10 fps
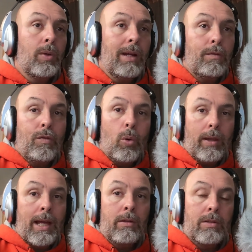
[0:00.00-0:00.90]
had
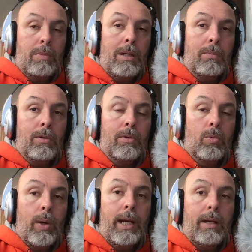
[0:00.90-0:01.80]
4,000 people
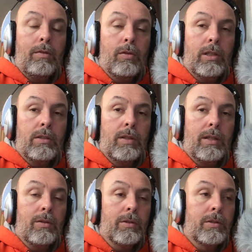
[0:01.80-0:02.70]
waiting for these
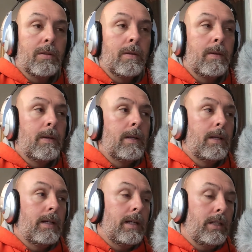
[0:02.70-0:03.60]
vehicles.
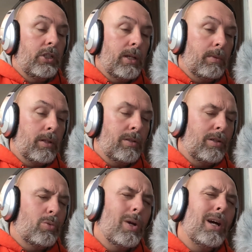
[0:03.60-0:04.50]
And GM turns and
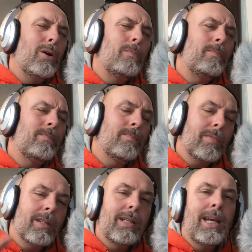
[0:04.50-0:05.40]
goes, well,
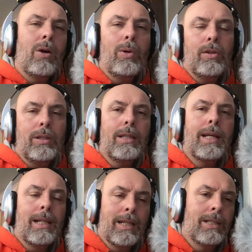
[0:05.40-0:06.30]
yeah, we looked at
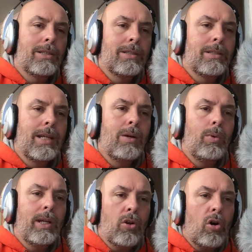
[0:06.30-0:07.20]
that list and
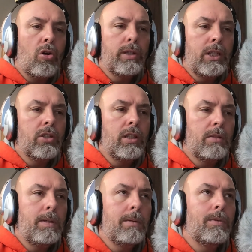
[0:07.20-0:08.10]
we called each of
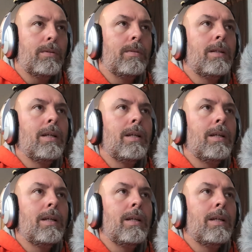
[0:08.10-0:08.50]
these people.